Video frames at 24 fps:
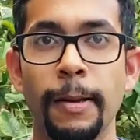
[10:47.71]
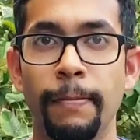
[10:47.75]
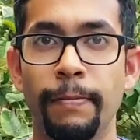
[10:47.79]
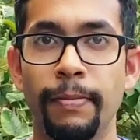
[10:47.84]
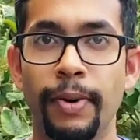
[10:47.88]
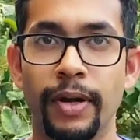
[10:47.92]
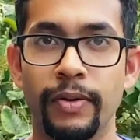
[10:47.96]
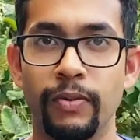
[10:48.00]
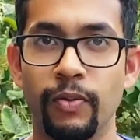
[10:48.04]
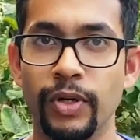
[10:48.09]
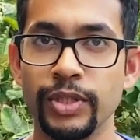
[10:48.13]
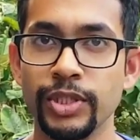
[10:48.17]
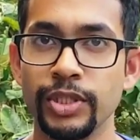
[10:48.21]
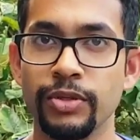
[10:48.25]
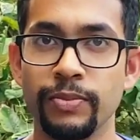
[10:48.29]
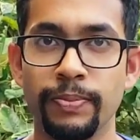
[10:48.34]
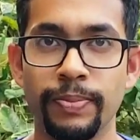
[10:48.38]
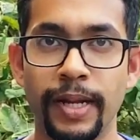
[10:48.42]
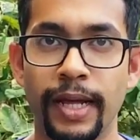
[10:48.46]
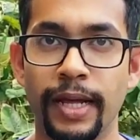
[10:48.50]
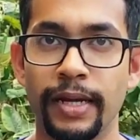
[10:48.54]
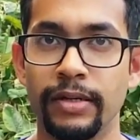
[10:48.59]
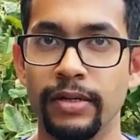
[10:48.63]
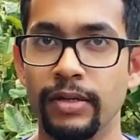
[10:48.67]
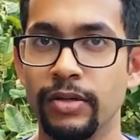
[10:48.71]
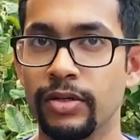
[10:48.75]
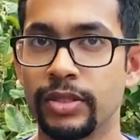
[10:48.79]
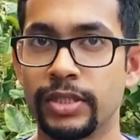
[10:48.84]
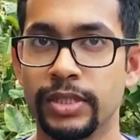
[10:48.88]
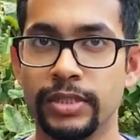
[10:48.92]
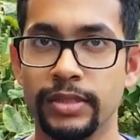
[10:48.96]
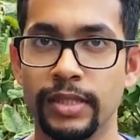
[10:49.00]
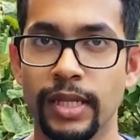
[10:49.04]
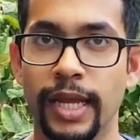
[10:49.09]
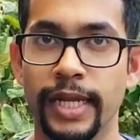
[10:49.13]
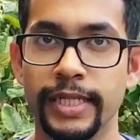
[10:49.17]
But once your plant looks
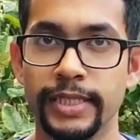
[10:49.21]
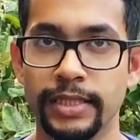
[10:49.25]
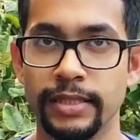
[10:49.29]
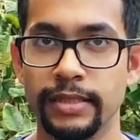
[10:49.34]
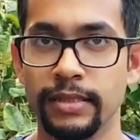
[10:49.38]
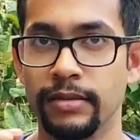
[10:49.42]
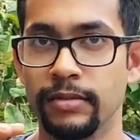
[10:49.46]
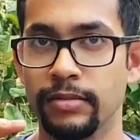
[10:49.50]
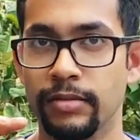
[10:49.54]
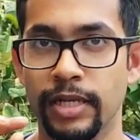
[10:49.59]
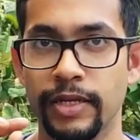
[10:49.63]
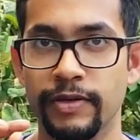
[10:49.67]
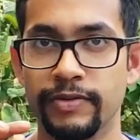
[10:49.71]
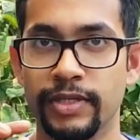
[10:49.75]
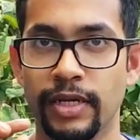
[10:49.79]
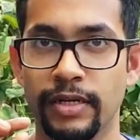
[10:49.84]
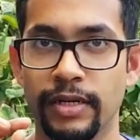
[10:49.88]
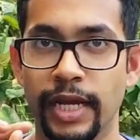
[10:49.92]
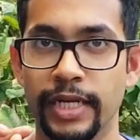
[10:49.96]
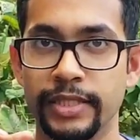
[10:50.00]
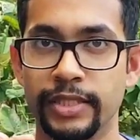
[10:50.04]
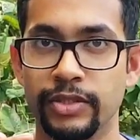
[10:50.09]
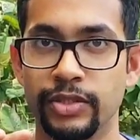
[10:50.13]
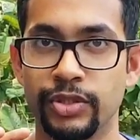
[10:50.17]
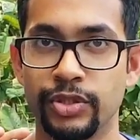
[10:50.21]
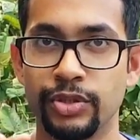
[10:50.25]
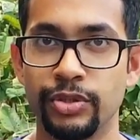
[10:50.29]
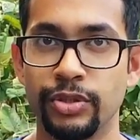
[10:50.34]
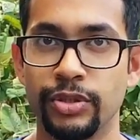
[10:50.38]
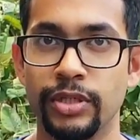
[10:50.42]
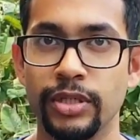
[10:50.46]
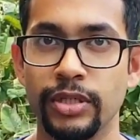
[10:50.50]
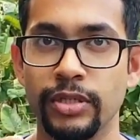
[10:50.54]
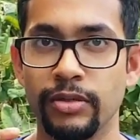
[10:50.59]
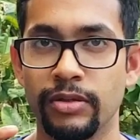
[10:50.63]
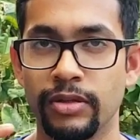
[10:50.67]
nice, the leaves are nice and
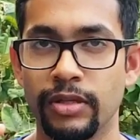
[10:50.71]
sturdy,